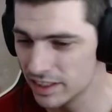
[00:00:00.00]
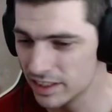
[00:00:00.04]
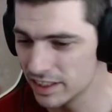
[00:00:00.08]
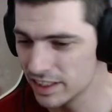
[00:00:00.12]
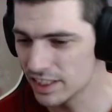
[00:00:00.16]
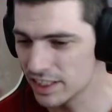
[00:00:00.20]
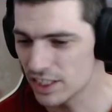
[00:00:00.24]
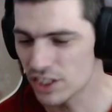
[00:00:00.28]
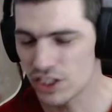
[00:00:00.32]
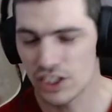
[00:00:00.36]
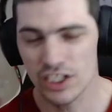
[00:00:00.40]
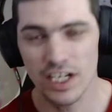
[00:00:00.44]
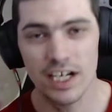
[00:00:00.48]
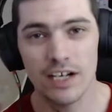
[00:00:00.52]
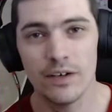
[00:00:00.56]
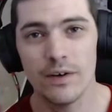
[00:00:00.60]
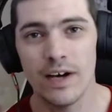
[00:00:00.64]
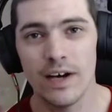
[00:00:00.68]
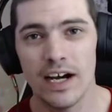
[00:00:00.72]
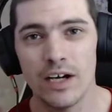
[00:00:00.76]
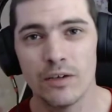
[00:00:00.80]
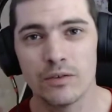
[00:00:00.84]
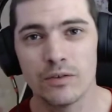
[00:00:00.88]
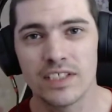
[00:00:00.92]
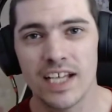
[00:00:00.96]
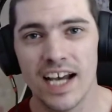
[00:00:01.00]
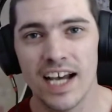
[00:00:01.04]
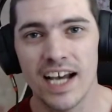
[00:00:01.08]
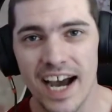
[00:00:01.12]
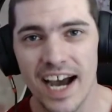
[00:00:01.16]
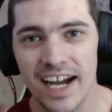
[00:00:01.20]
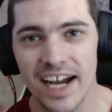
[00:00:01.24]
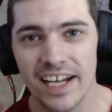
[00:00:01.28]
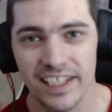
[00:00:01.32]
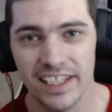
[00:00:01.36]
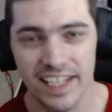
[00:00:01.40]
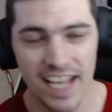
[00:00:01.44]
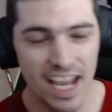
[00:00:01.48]
Shout out to
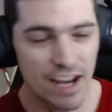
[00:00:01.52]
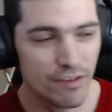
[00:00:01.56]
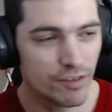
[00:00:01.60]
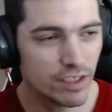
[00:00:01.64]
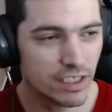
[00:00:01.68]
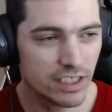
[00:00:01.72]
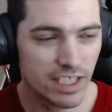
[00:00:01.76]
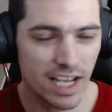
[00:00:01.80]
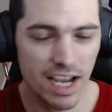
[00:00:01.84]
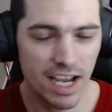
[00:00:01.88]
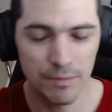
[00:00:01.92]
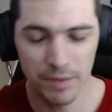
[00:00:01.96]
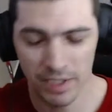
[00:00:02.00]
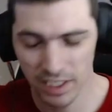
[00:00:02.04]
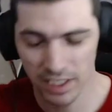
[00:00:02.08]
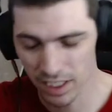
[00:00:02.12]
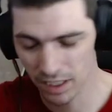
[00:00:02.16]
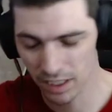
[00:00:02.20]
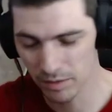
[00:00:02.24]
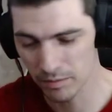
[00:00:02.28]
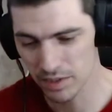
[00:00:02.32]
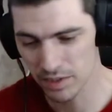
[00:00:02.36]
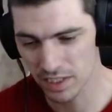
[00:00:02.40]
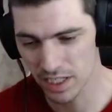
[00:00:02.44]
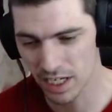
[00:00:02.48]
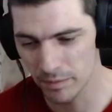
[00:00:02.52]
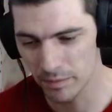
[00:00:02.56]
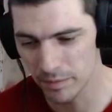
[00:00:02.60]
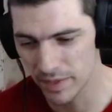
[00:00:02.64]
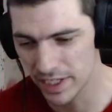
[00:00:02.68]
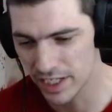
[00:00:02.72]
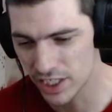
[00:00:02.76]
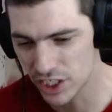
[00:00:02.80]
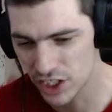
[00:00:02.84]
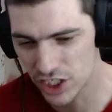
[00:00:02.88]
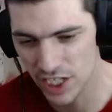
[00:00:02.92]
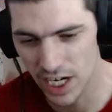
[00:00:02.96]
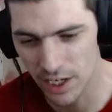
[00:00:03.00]
Highly. Every time it comes up, man,
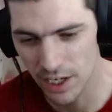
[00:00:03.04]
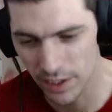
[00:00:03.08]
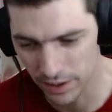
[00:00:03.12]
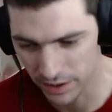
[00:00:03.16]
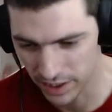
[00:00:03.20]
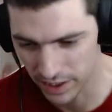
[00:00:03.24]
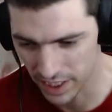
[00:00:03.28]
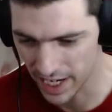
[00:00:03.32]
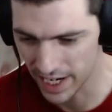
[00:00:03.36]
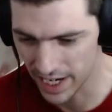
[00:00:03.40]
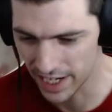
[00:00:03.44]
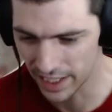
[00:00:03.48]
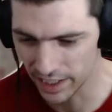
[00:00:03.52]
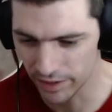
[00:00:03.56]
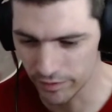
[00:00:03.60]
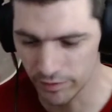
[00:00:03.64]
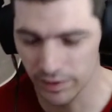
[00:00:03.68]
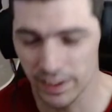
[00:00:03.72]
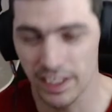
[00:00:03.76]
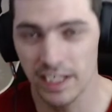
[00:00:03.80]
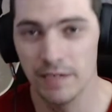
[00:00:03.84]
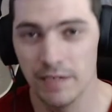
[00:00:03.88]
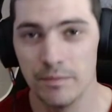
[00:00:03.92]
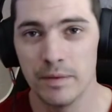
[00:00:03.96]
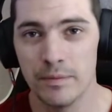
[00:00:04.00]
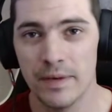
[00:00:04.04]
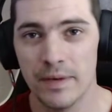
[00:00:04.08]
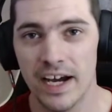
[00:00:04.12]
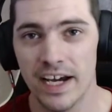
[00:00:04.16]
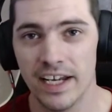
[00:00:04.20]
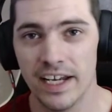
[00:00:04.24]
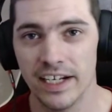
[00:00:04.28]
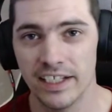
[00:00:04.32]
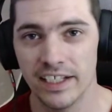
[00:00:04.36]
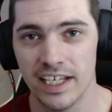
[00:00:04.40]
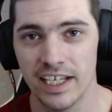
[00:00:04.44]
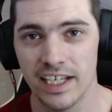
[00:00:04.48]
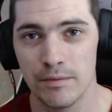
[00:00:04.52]
shout out to Highly for getting me behind the
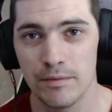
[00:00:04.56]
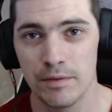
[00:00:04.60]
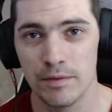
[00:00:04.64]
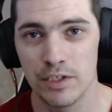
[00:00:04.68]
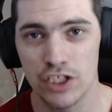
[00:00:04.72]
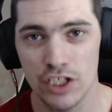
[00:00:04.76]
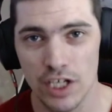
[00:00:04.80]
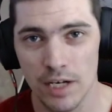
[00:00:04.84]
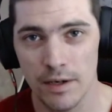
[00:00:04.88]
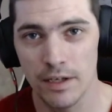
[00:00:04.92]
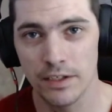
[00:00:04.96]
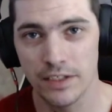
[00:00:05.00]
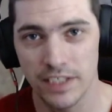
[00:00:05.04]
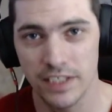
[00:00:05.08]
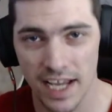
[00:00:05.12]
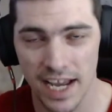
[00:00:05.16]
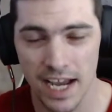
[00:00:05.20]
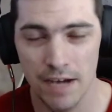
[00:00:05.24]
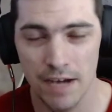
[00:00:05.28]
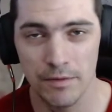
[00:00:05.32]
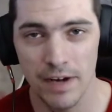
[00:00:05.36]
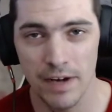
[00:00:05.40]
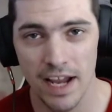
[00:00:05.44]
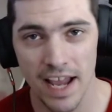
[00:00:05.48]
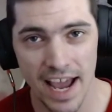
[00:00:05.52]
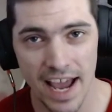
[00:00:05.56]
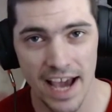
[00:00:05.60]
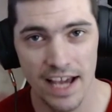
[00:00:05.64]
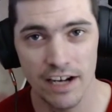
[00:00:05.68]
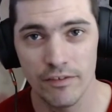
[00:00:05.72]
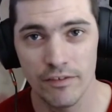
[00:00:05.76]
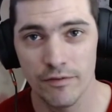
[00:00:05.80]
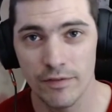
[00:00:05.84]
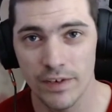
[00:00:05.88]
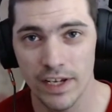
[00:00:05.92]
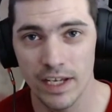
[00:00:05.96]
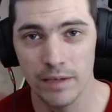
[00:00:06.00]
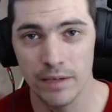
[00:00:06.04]
camera. Shout out to Hatter
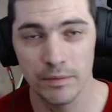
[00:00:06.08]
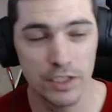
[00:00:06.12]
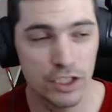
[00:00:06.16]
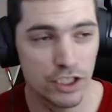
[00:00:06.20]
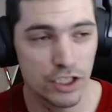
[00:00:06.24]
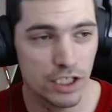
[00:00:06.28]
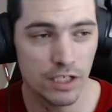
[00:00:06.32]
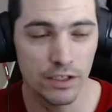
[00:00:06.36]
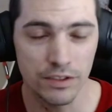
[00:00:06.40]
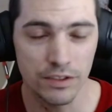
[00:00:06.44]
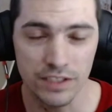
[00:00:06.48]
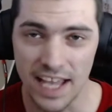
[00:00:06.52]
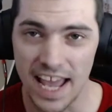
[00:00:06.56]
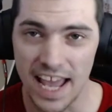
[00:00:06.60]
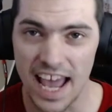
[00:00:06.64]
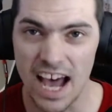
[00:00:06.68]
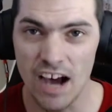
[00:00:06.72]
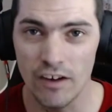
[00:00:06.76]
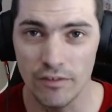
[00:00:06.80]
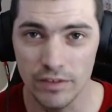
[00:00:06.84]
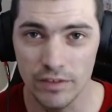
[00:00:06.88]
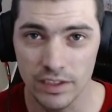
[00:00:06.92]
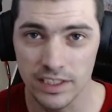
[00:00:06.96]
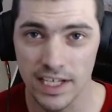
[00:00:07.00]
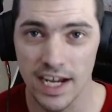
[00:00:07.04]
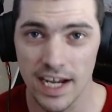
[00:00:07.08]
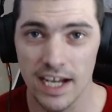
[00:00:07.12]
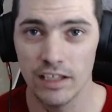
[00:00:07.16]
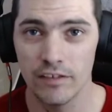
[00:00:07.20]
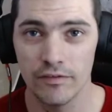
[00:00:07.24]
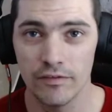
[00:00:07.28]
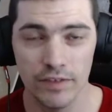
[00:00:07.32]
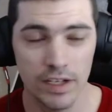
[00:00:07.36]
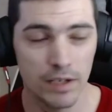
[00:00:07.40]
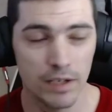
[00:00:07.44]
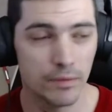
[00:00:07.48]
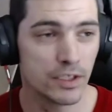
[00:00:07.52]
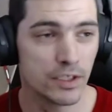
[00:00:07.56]
family. Shout out to Alpha Tyler
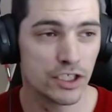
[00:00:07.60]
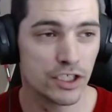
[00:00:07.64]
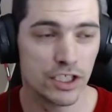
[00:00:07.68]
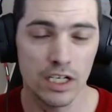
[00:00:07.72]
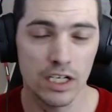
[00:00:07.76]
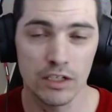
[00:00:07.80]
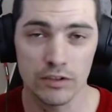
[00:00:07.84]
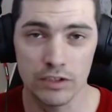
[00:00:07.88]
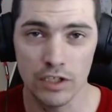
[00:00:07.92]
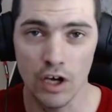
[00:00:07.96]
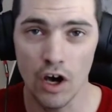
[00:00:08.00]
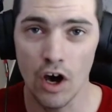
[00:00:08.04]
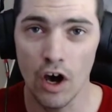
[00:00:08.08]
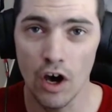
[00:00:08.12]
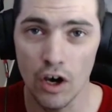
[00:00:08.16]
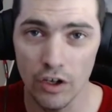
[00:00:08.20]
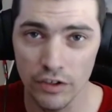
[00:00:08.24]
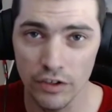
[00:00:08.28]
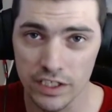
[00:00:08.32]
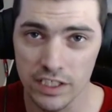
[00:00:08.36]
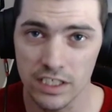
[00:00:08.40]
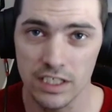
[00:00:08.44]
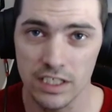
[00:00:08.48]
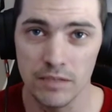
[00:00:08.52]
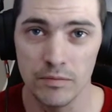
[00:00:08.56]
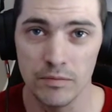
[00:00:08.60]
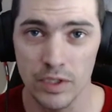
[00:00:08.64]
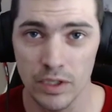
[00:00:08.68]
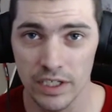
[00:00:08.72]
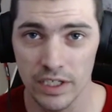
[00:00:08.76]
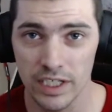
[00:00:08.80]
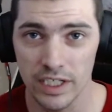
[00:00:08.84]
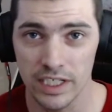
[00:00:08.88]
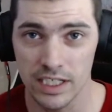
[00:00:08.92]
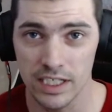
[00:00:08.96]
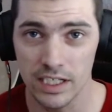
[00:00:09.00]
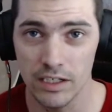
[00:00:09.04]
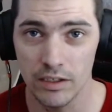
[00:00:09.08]
family. Shout out to all these
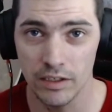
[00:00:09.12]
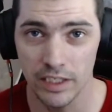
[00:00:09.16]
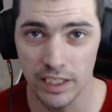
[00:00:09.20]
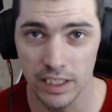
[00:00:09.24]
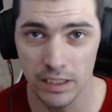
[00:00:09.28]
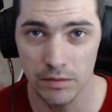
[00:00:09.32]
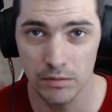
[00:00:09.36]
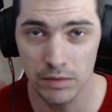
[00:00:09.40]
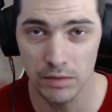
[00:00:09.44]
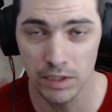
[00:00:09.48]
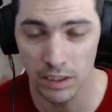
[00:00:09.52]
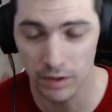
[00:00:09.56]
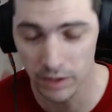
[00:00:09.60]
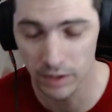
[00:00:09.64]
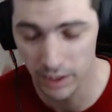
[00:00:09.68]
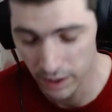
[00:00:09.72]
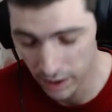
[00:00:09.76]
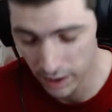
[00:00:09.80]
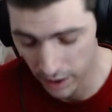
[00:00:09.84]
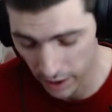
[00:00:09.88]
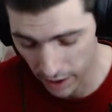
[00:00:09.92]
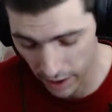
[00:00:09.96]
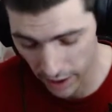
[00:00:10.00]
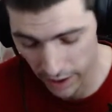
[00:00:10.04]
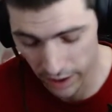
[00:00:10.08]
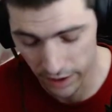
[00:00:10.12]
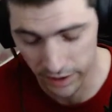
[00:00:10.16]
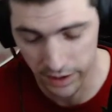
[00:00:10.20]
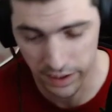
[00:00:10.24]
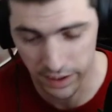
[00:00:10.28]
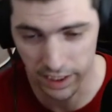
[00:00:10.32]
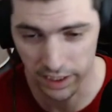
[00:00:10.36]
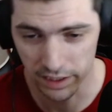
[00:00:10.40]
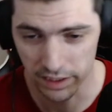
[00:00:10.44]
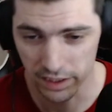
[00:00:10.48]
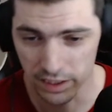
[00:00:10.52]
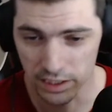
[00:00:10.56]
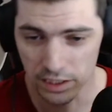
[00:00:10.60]
communities out here, bro. All right, let's
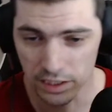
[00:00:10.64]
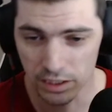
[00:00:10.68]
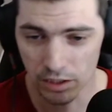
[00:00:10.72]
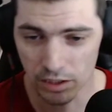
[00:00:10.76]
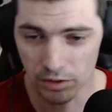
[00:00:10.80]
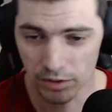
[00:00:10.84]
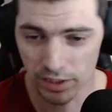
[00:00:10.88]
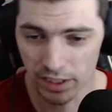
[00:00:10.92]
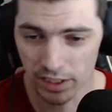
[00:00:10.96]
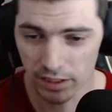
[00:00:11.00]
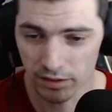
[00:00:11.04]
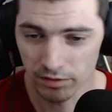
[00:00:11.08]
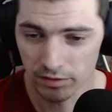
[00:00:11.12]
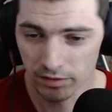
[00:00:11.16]
get this. SloKill.